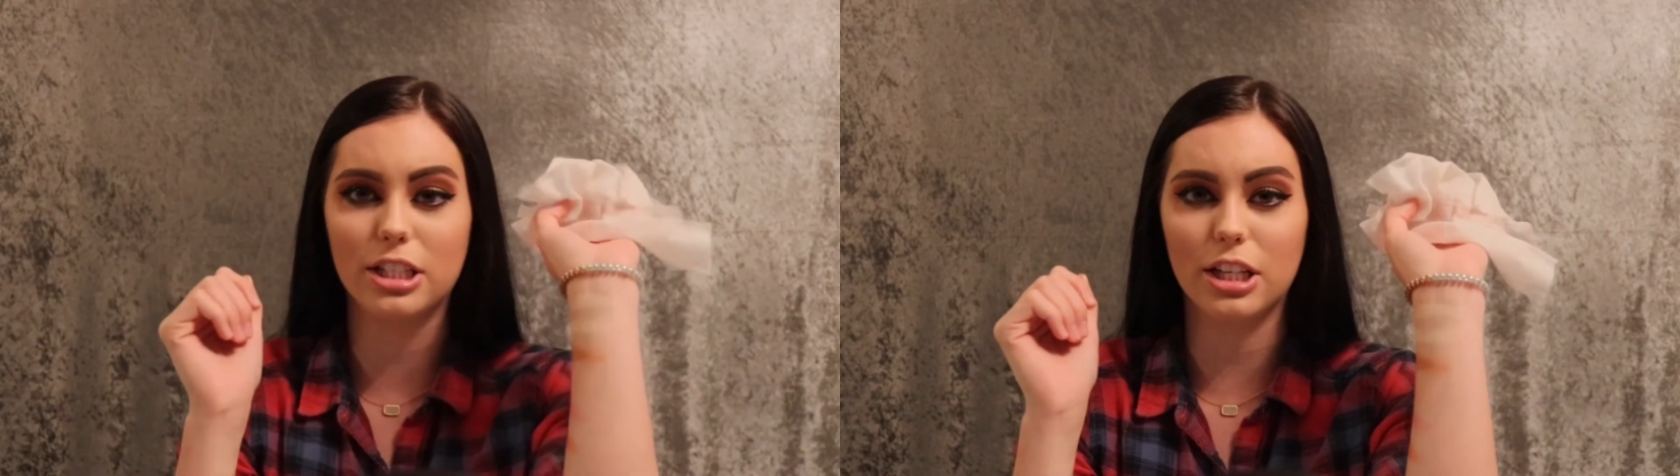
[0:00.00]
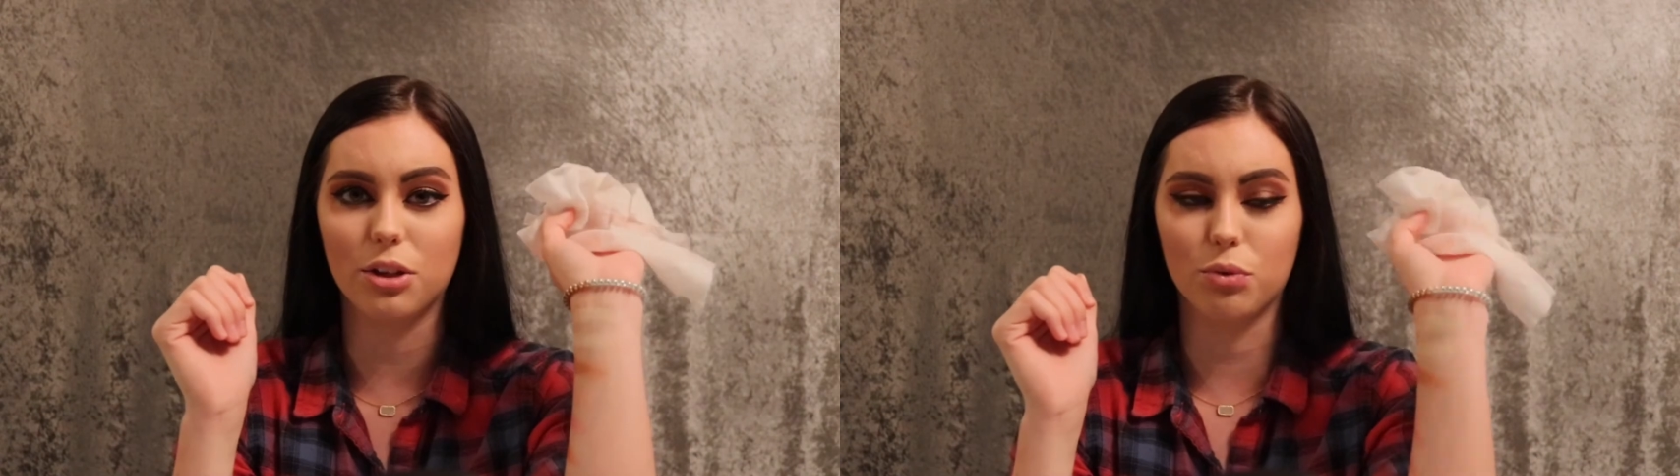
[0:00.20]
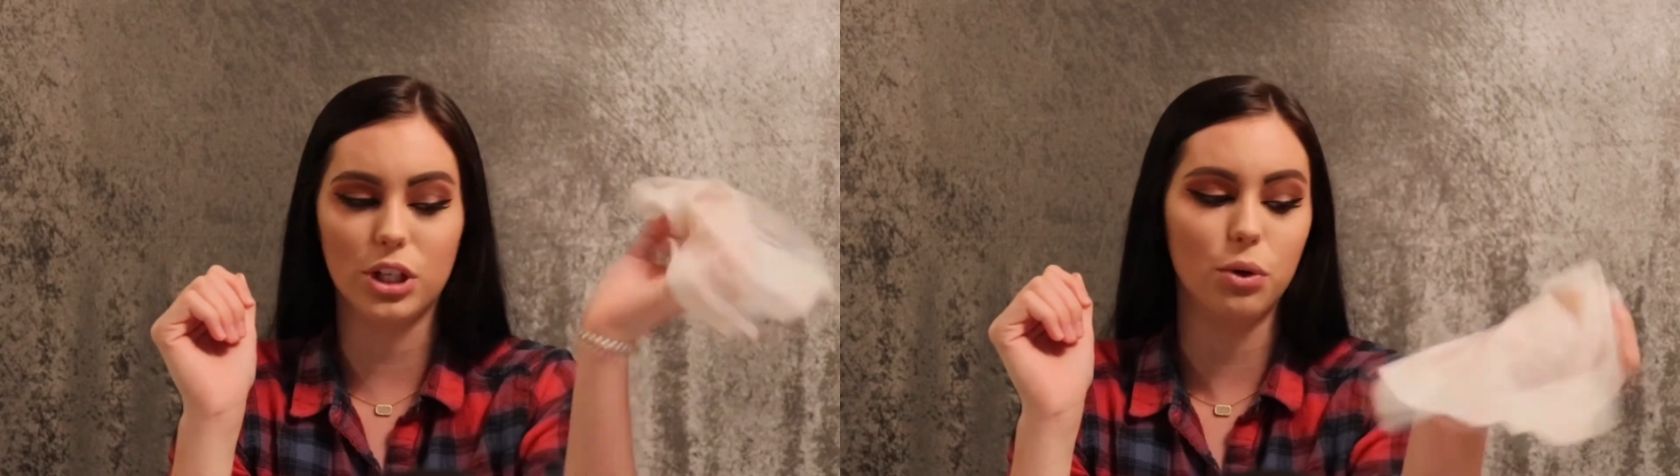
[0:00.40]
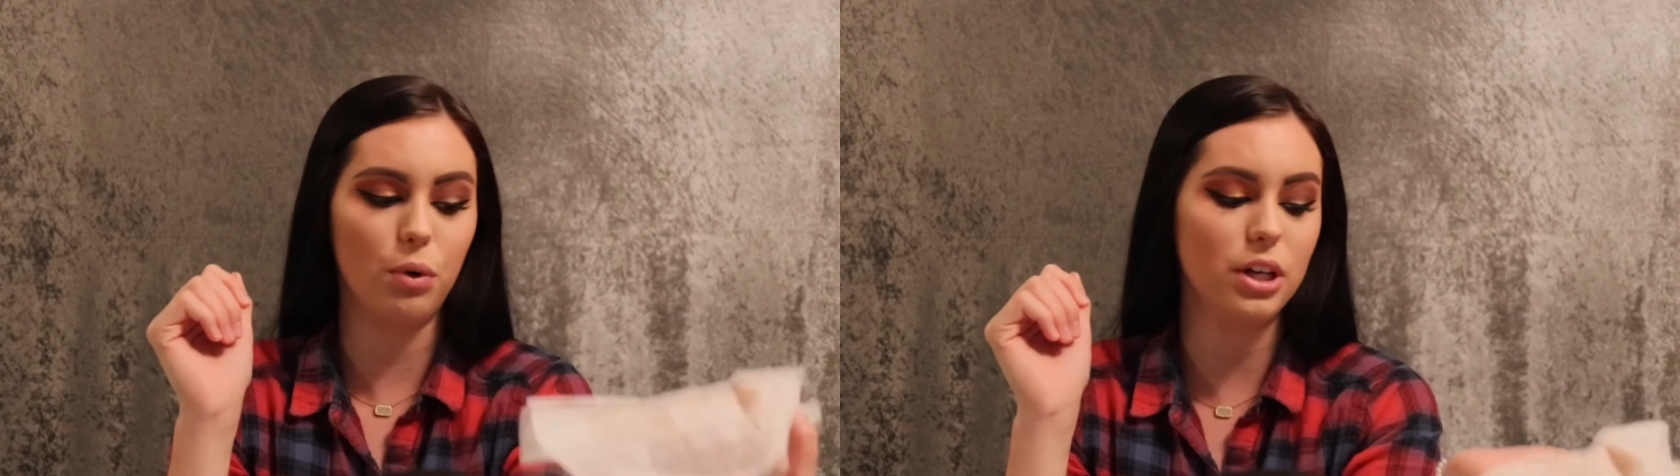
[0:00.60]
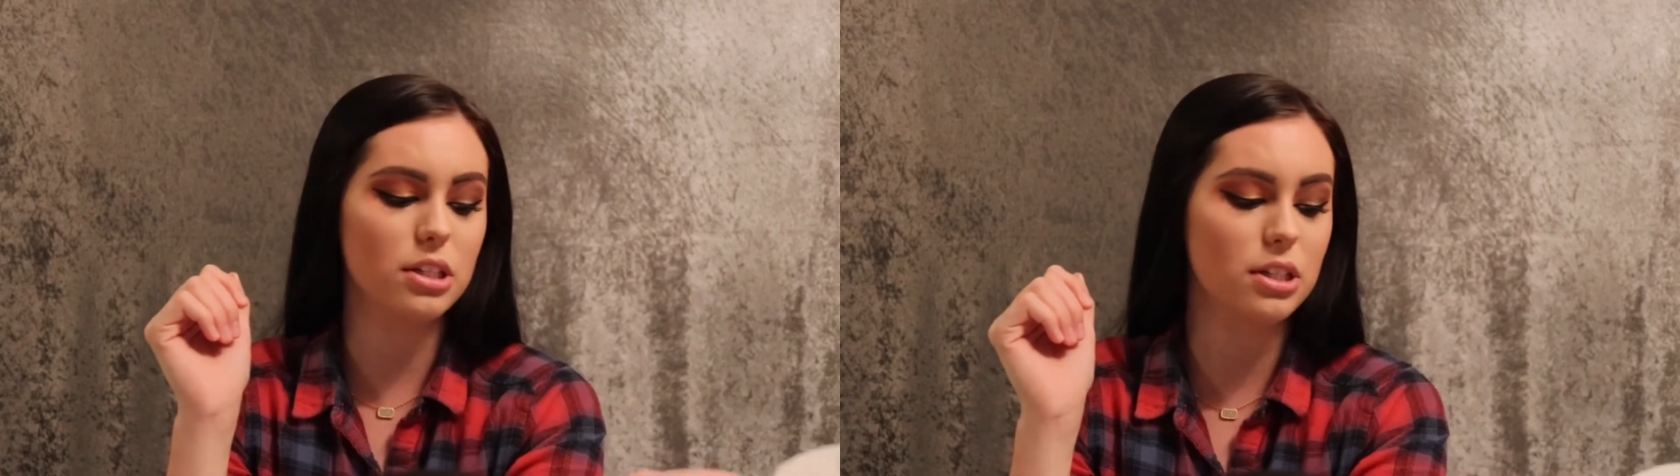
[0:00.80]
to the real
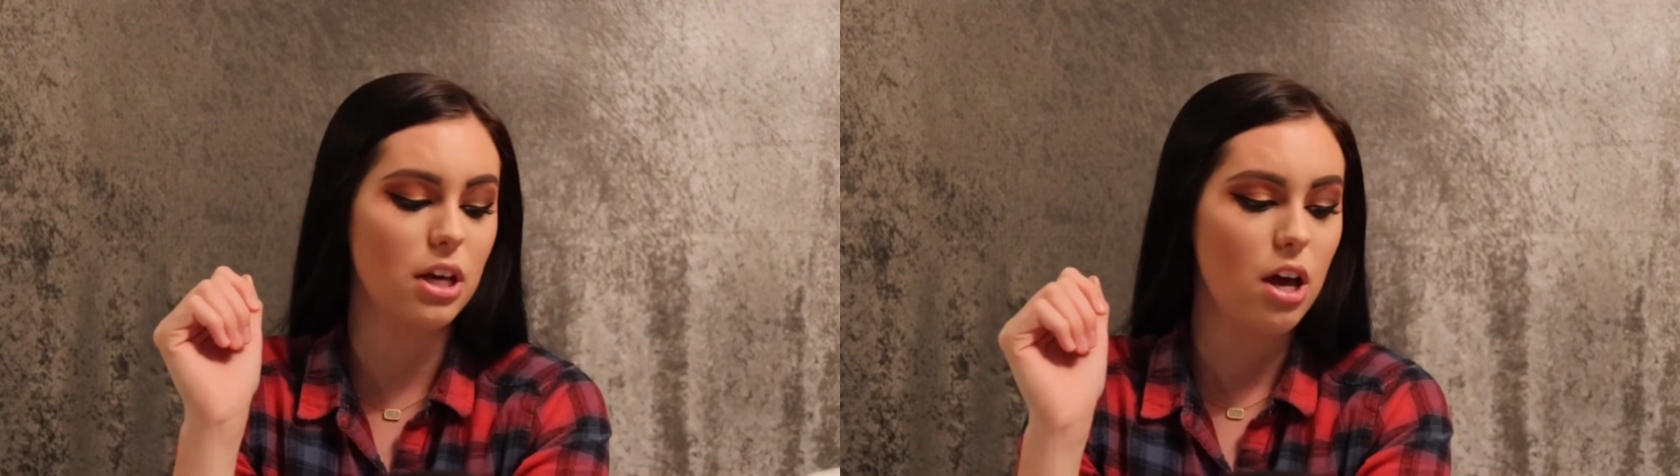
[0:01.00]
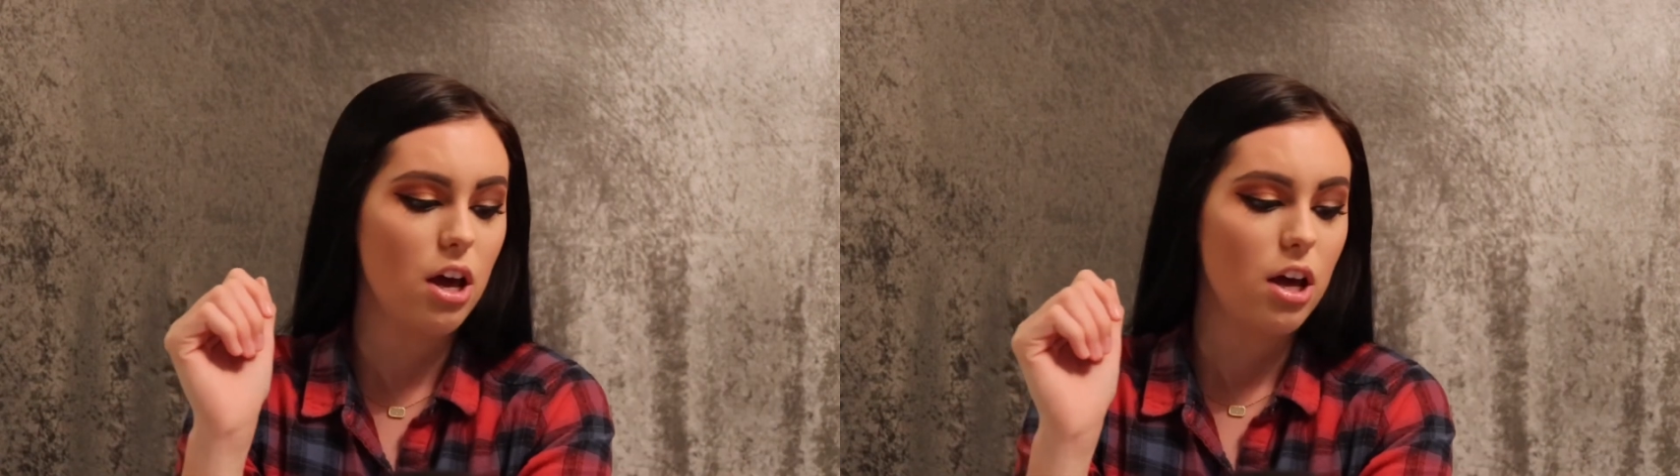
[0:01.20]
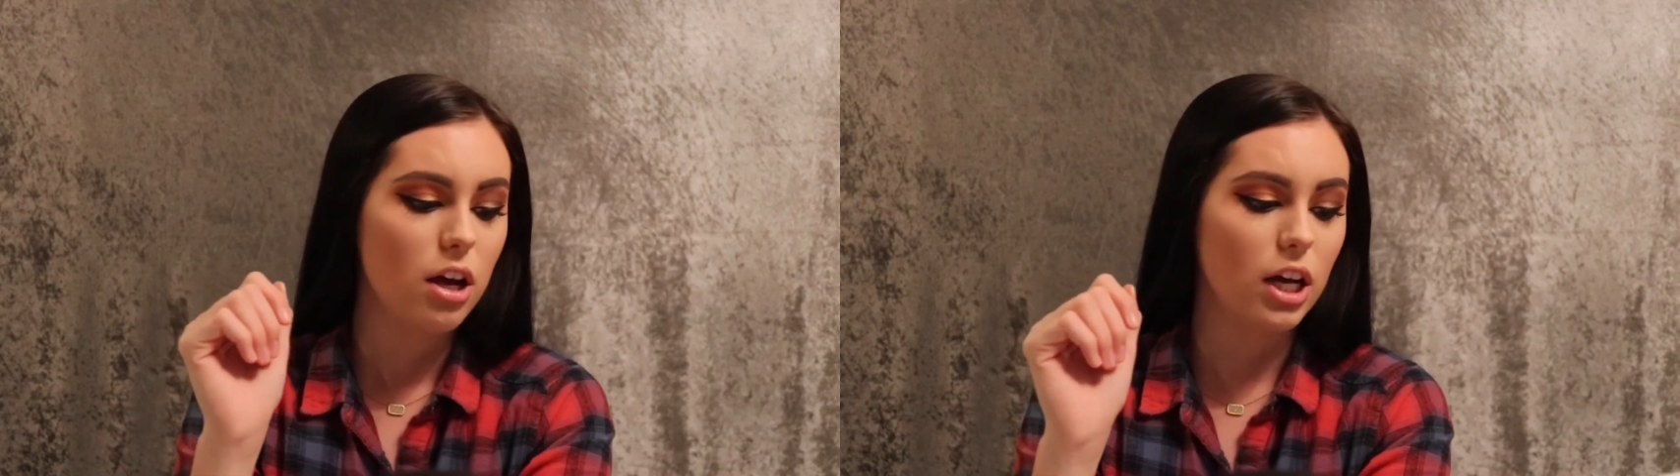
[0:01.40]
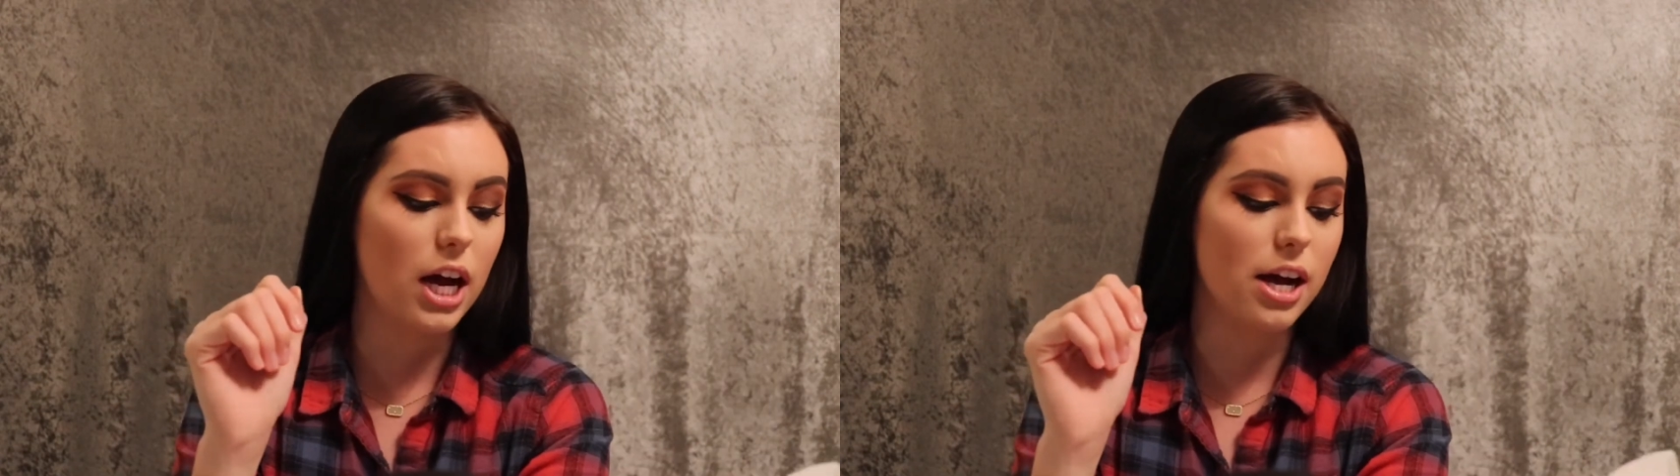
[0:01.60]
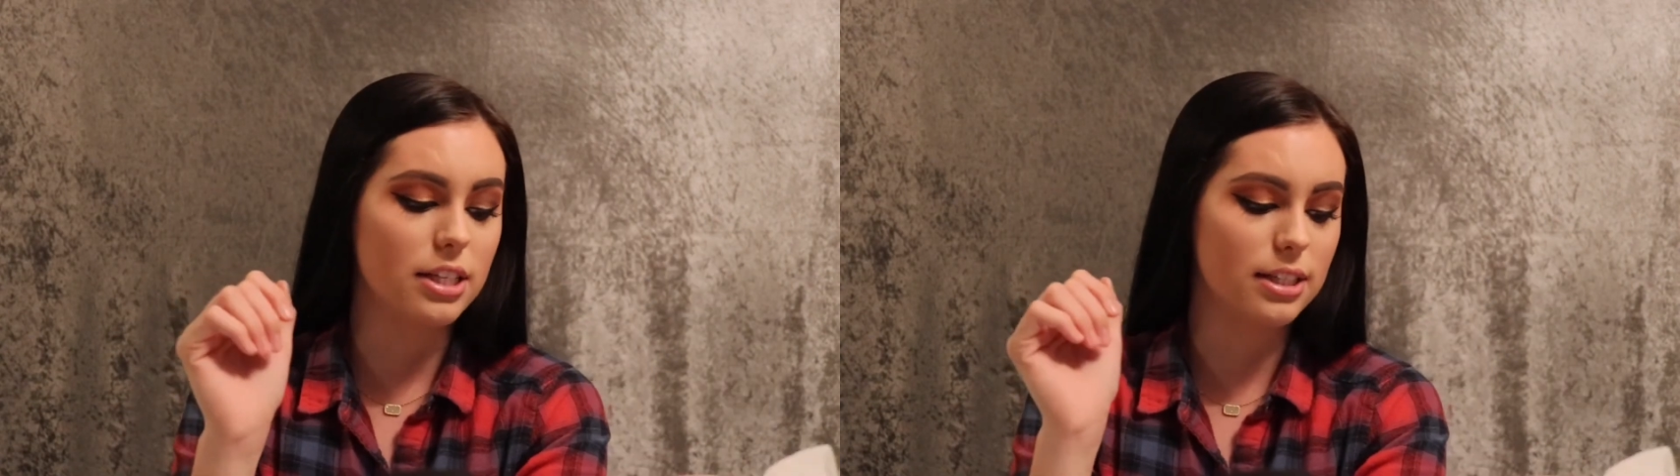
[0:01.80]
ones,
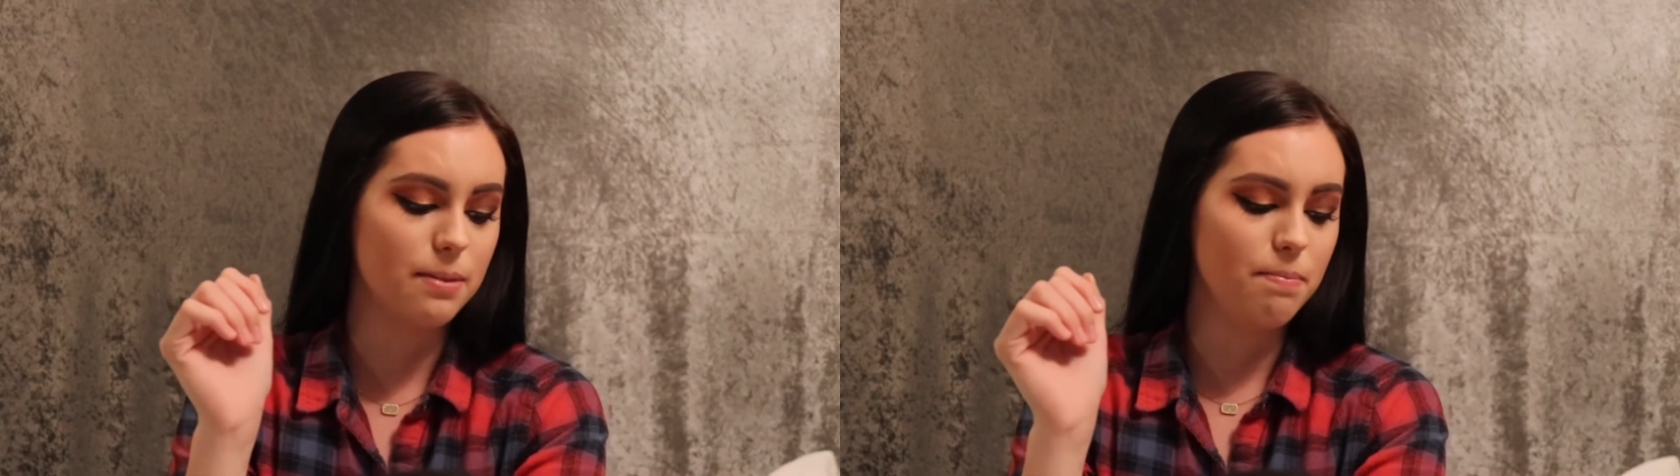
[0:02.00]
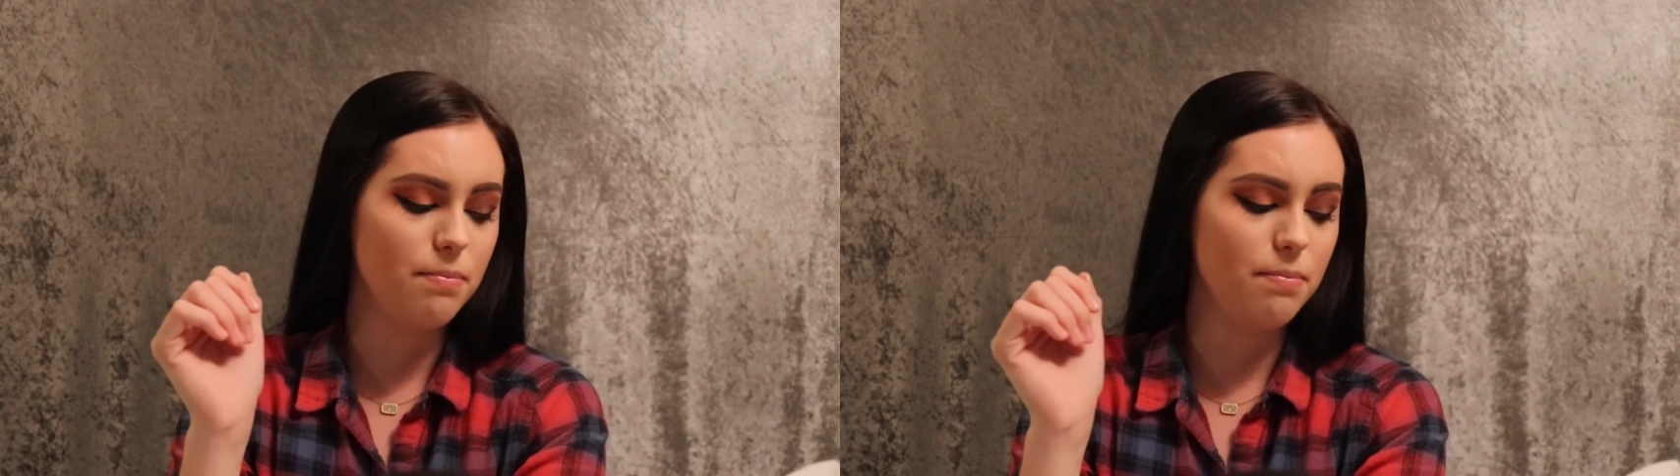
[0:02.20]
because